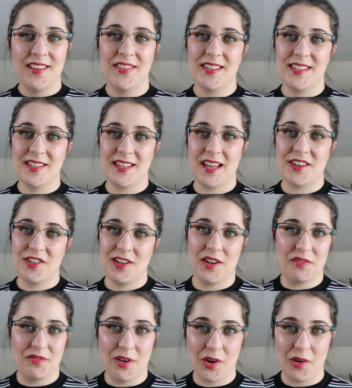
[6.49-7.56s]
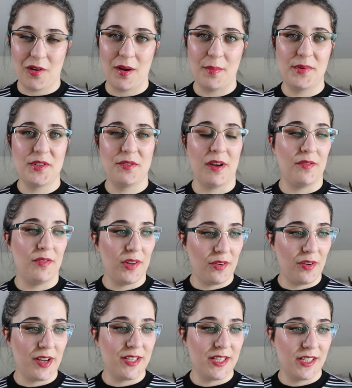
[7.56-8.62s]
This is actually a follow-up to a
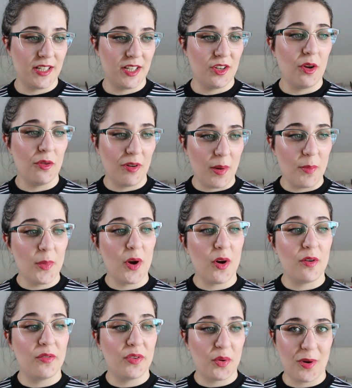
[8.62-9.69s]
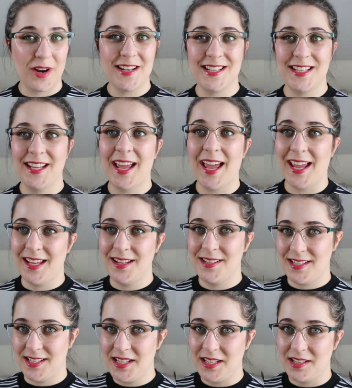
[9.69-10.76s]
video I did in November of
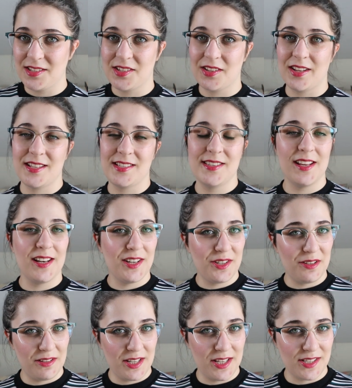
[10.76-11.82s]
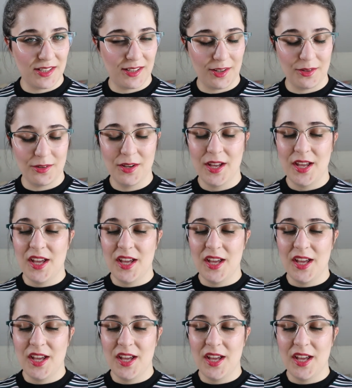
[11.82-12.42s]
2018, so that's nearly 2 years ago,